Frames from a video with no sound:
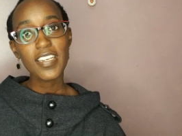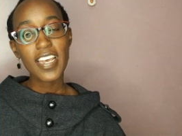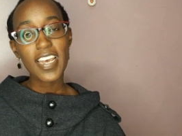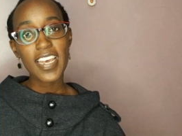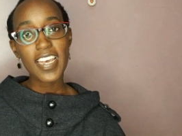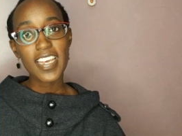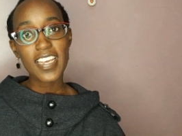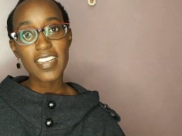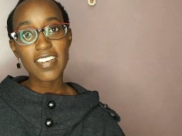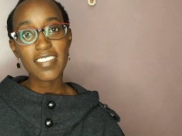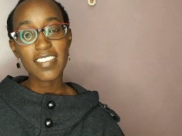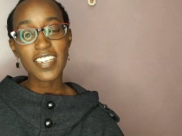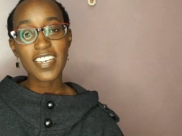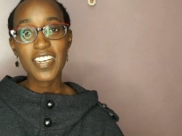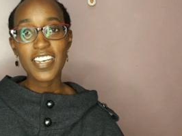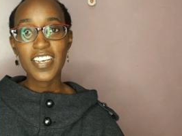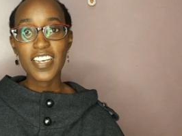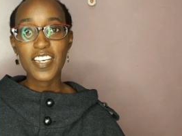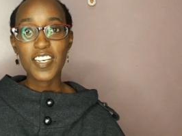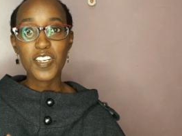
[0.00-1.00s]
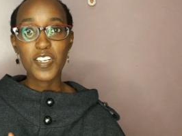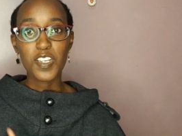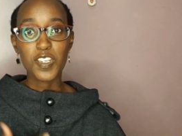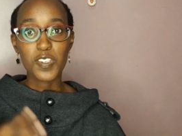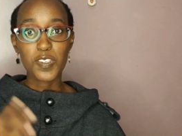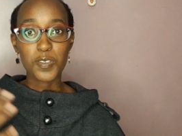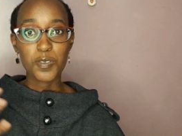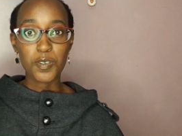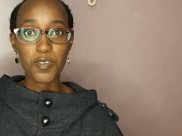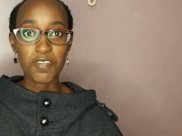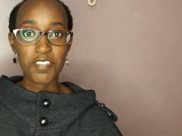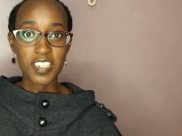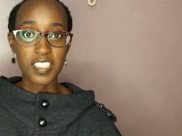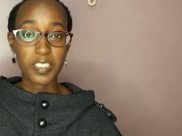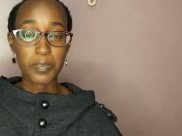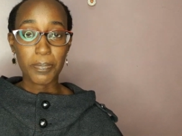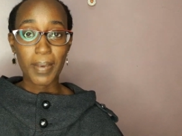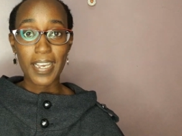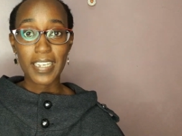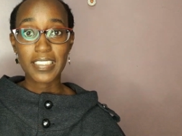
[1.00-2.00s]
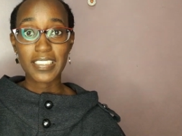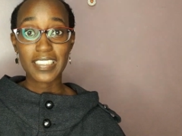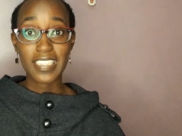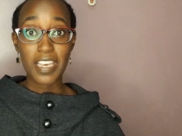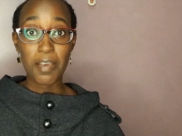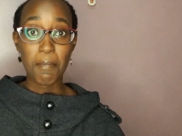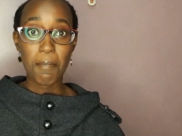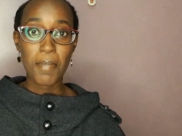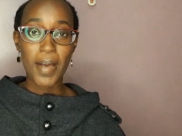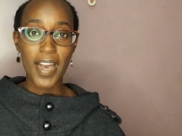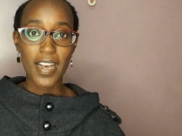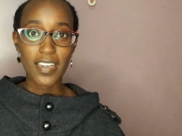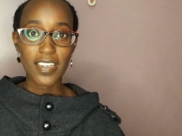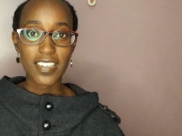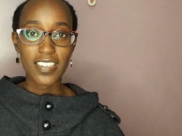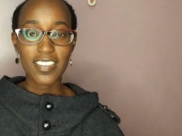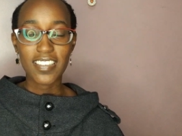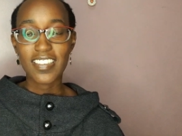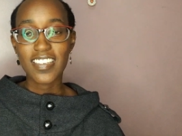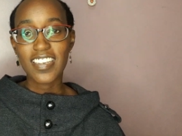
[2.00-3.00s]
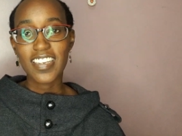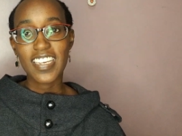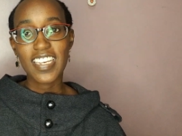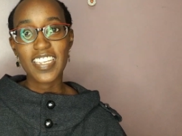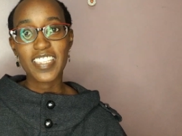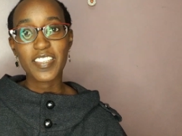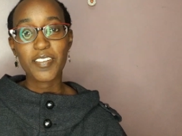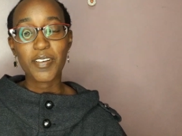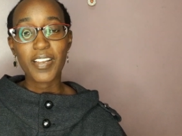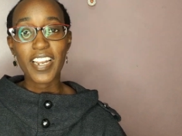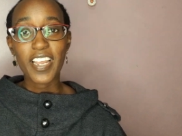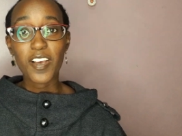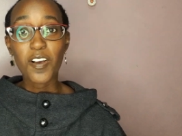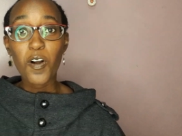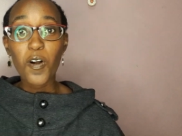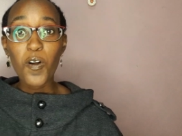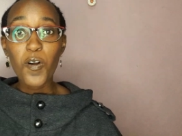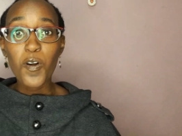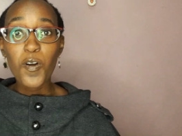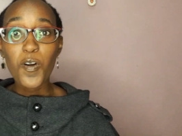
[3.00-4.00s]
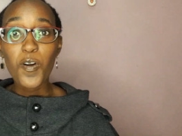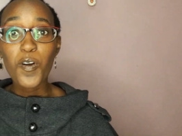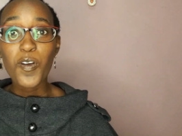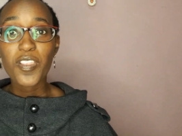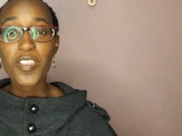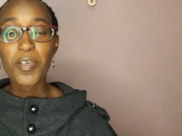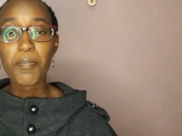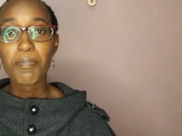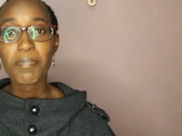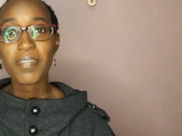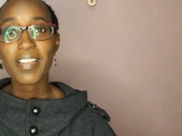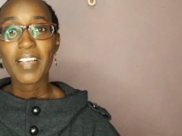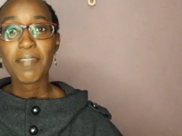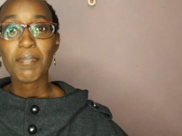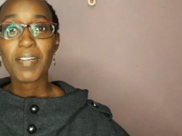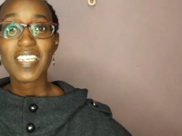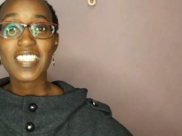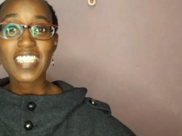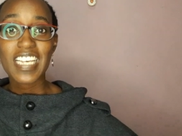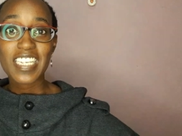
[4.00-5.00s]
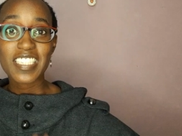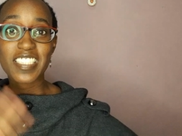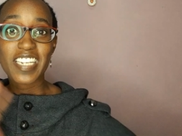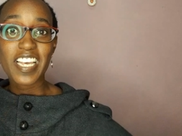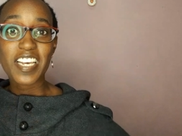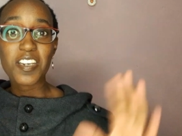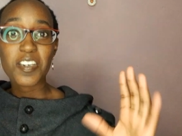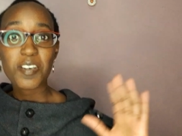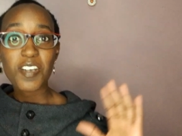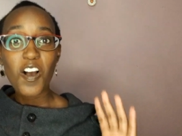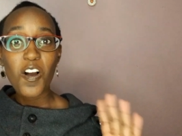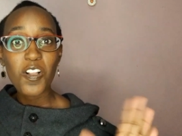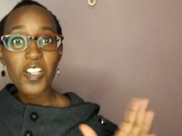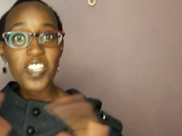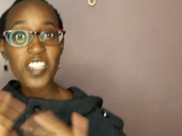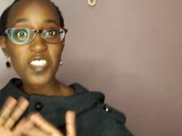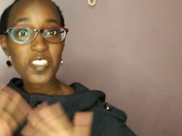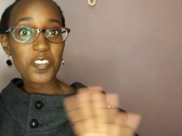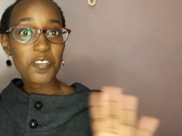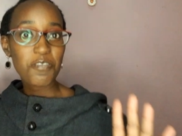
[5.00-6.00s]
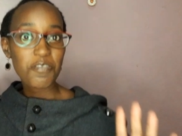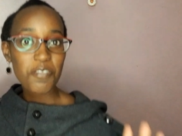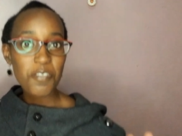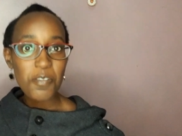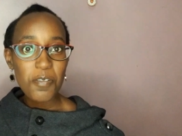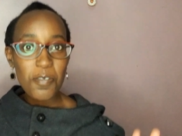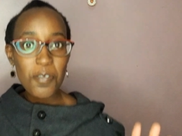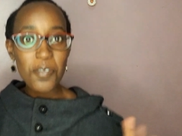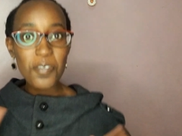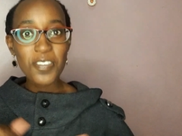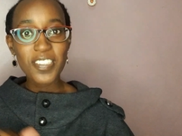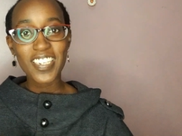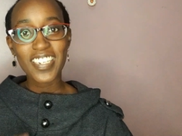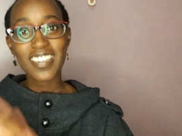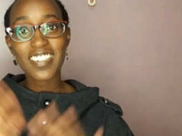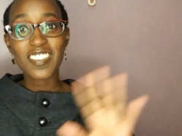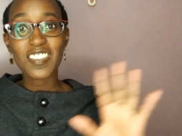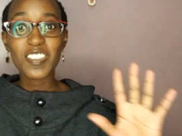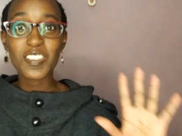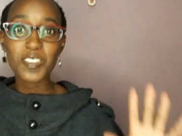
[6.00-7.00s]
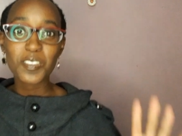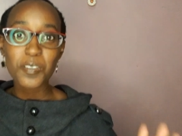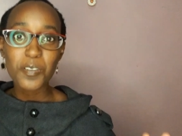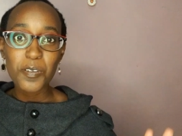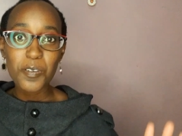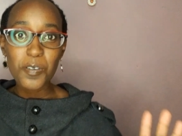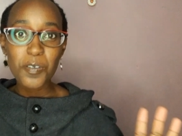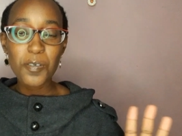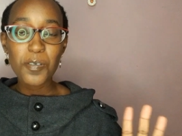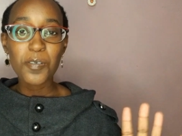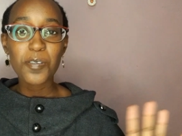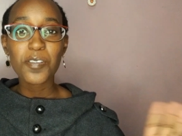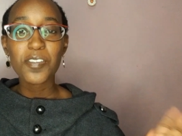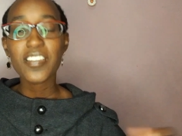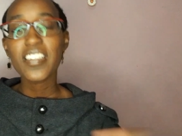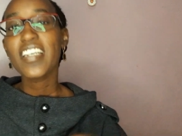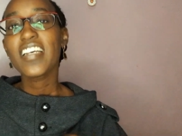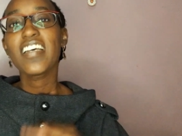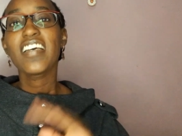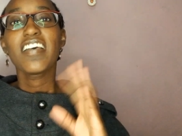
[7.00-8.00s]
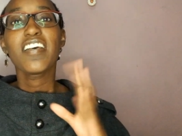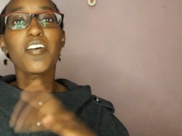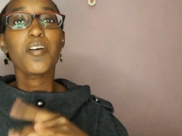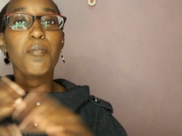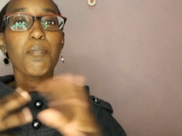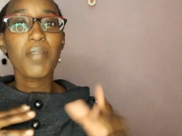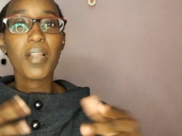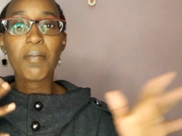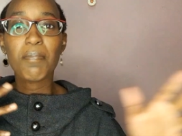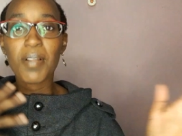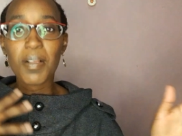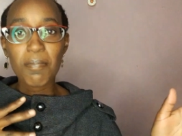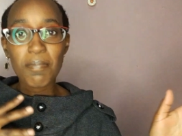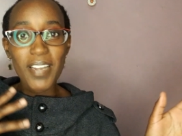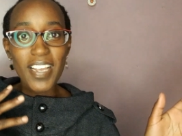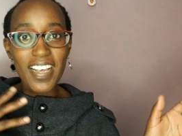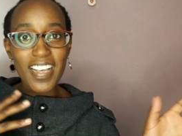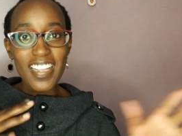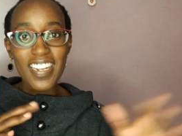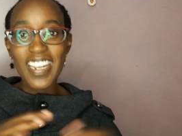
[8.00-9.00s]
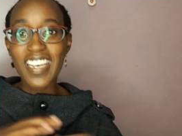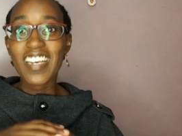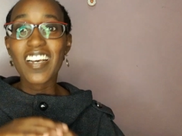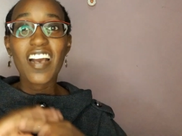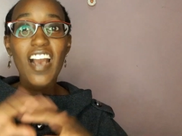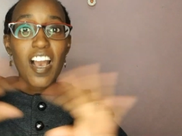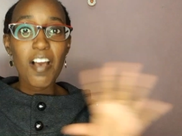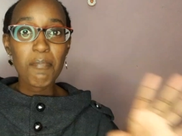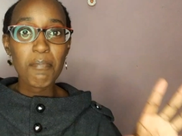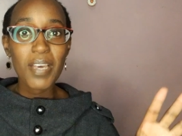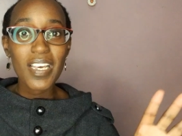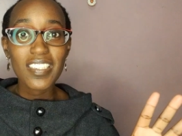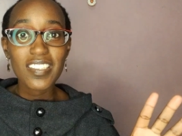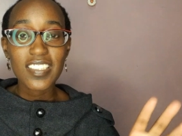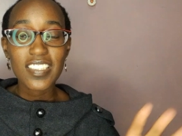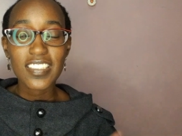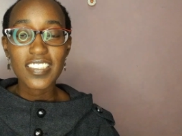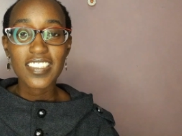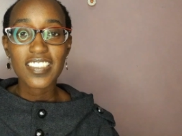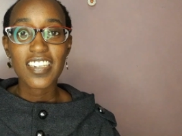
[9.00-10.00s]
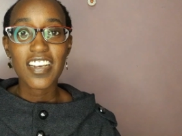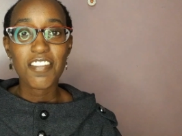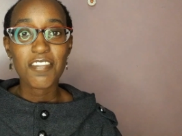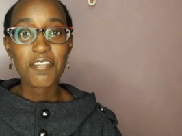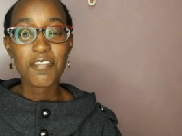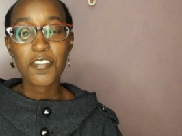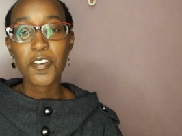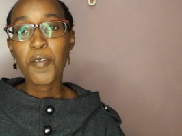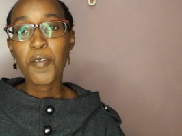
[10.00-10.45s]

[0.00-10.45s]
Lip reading: And 2 of the spies came back. They were like, oh, that place has like all this fruit and it's so cool, blah, blah, blah, like amazing stuff.